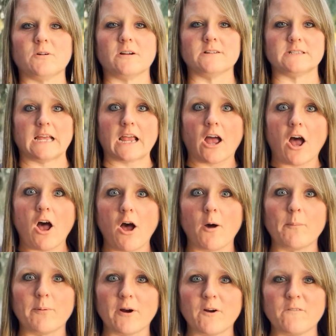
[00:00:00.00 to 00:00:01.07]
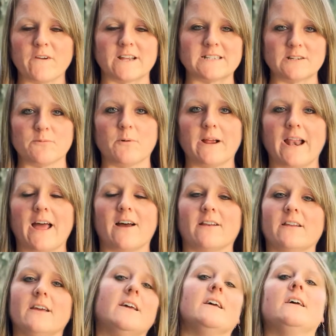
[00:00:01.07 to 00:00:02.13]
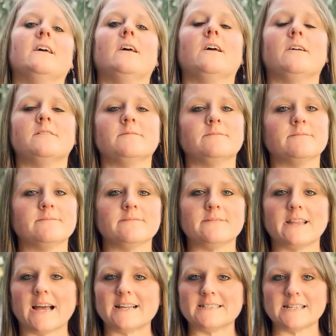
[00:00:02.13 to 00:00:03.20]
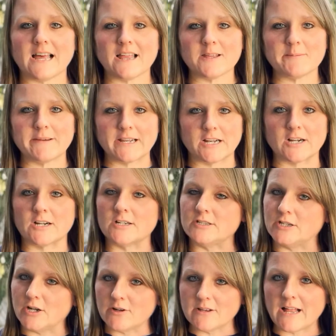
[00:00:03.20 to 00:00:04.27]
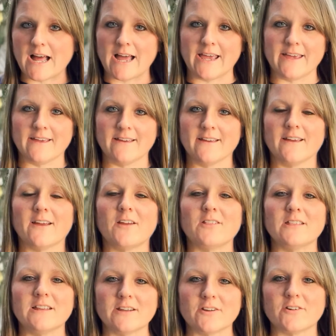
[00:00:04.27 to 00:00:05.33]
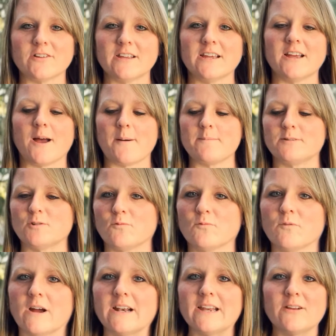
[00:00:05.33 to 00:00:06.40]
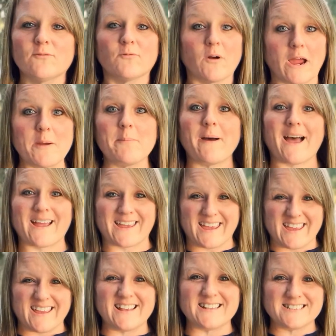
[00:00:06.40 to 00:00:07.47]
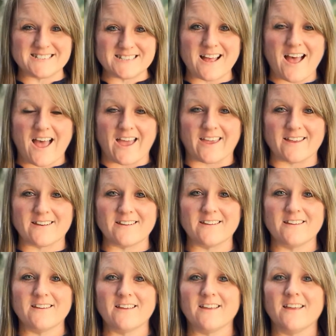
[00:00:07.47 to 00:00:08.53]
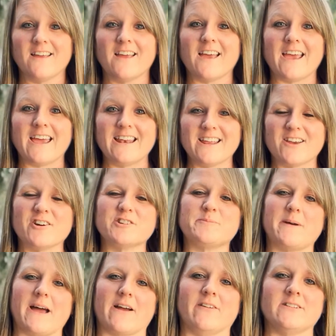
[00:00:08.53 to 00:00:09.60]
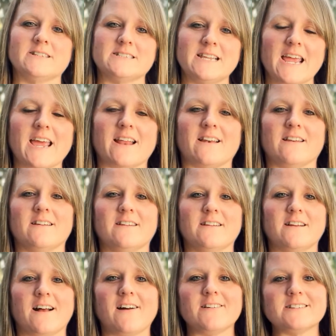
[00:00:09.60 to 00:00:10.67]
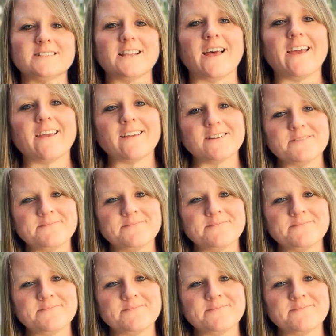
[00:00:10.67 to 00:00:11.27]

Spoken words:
I was like, oh, perfect, it went out. That salamander, no lie, literally comes running right back inside, and it goes back on the stand. I was like,